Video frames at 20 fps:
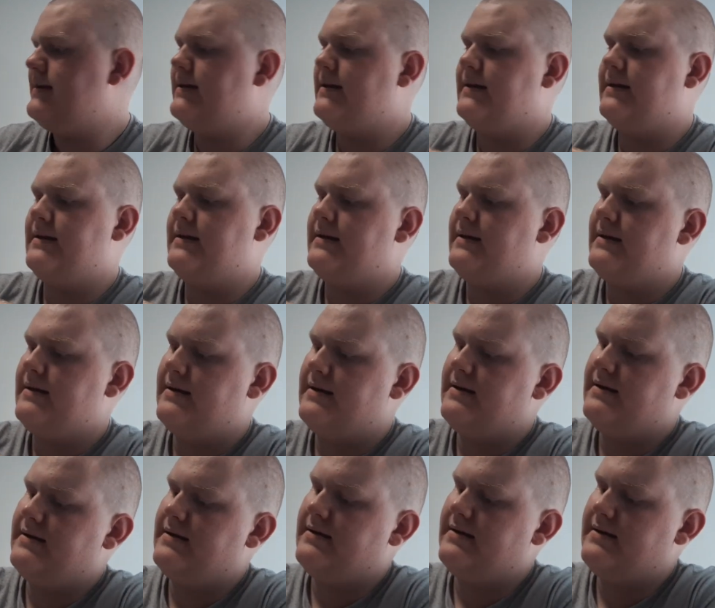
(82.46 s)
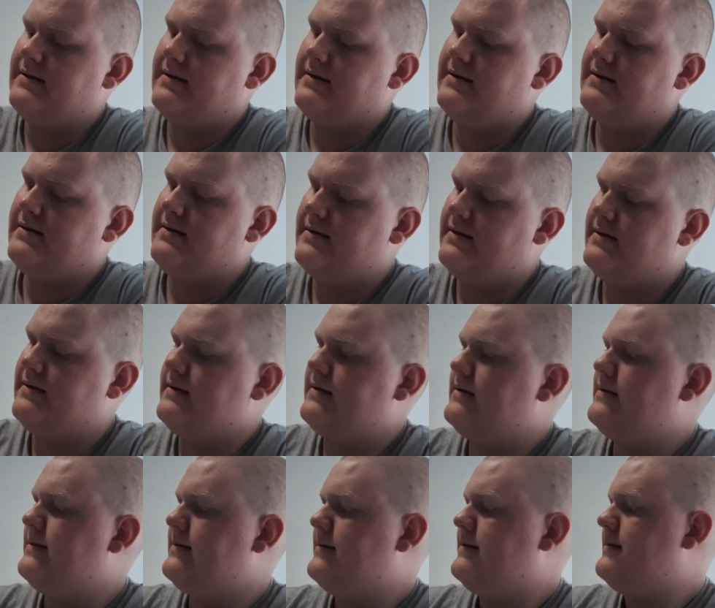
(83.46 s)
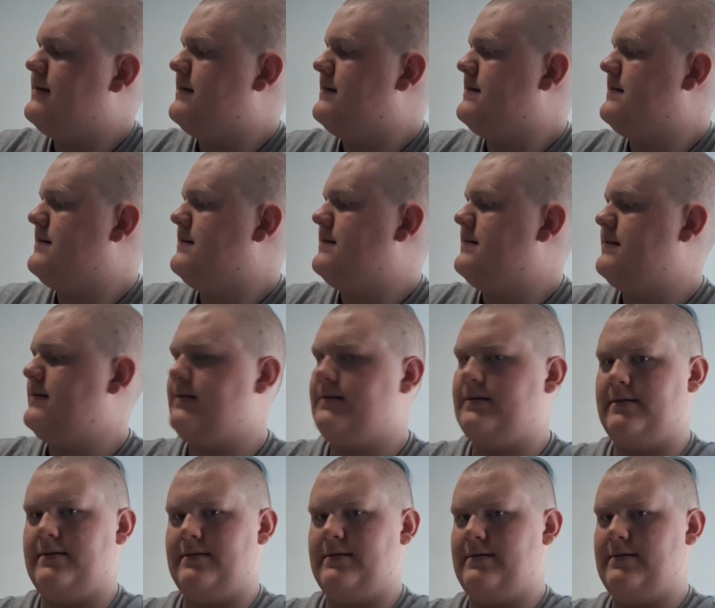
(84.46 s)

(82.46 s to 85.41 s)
No one is speaking in this clip.